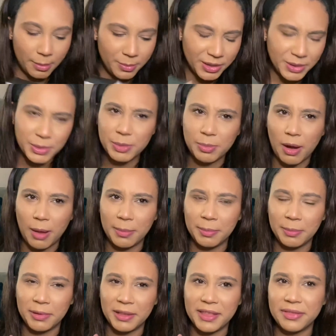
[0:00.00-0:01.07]
This was
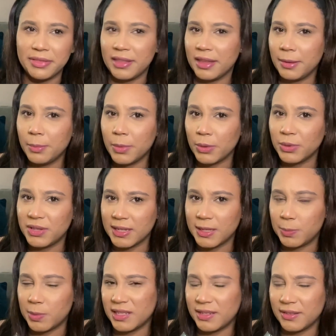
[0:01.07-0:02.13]
probably the most
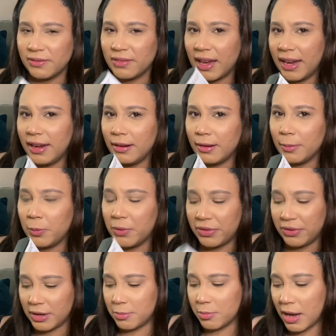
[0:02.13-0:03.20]
expensive item
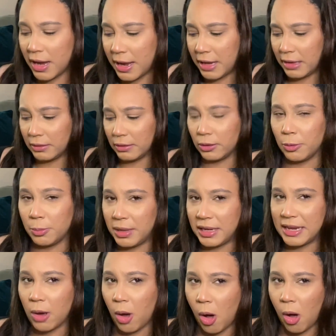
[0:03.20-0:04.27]
within my little
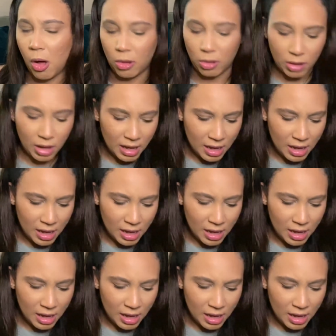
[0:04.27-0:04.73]
mini haul.